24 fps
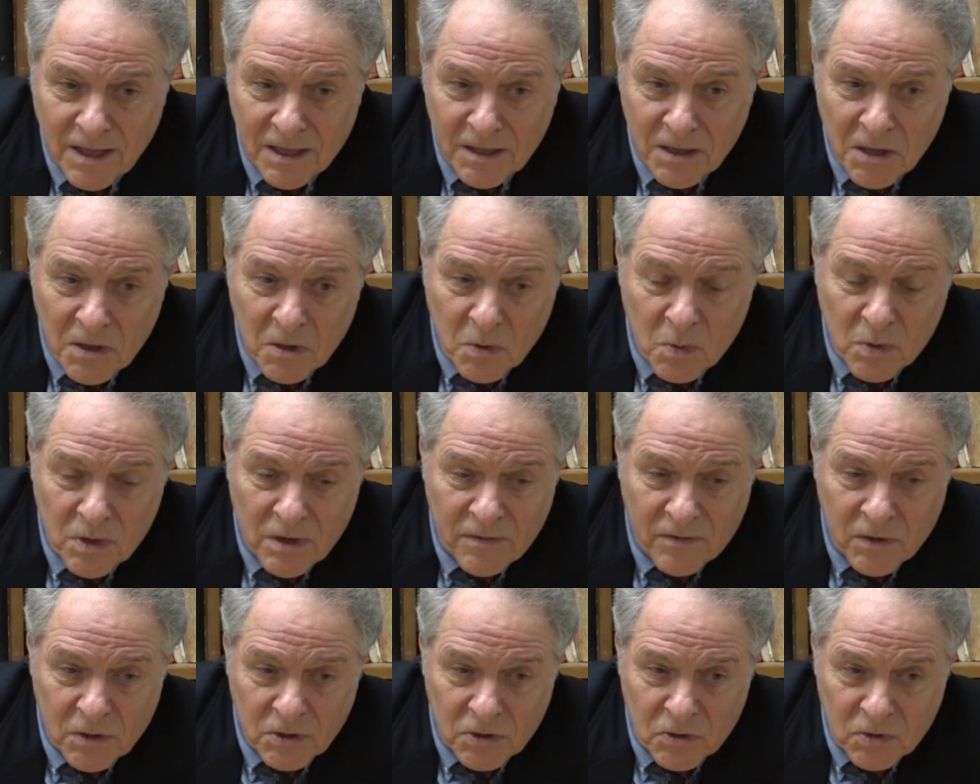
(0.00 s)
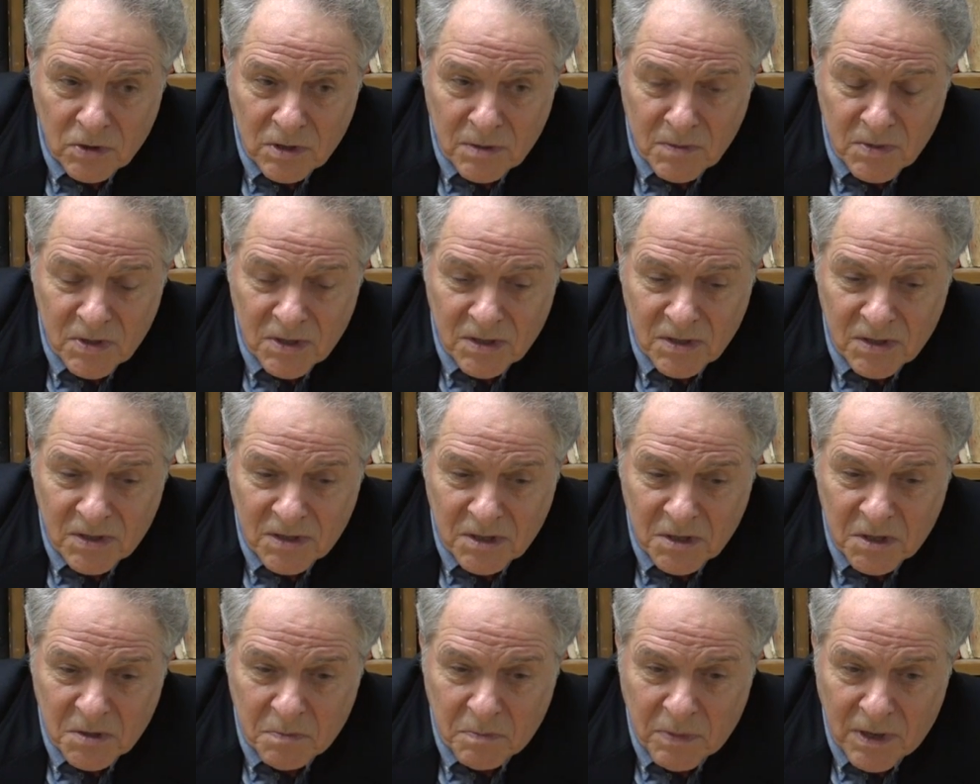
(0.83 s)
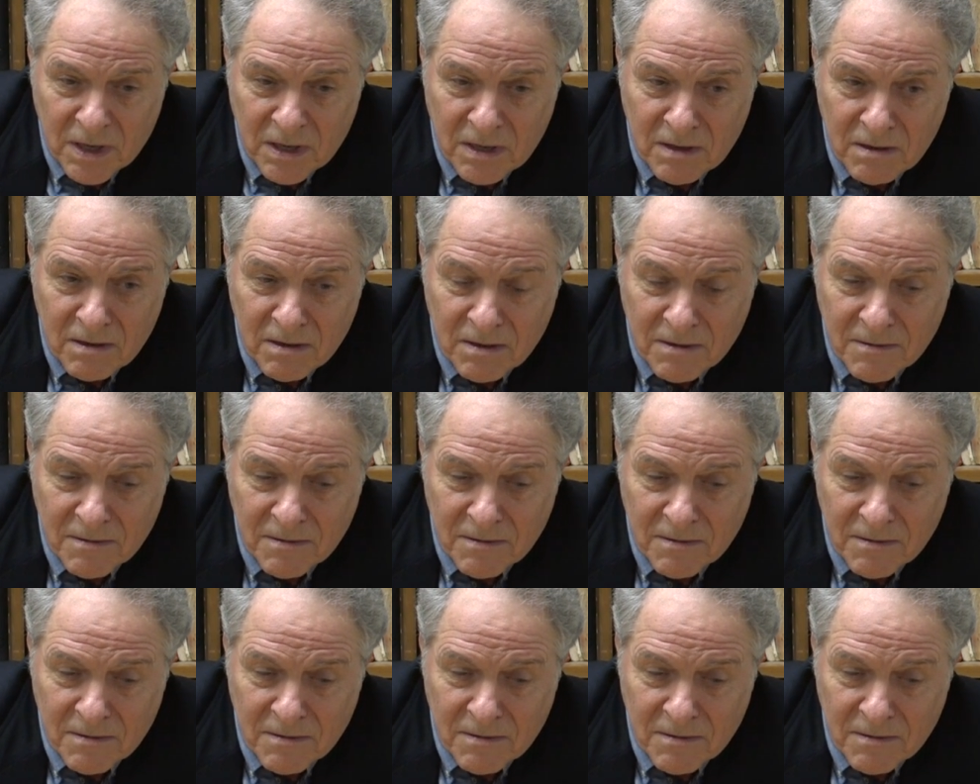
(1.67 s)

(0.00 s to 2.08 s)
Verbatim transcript: Another one of our dreams is to spend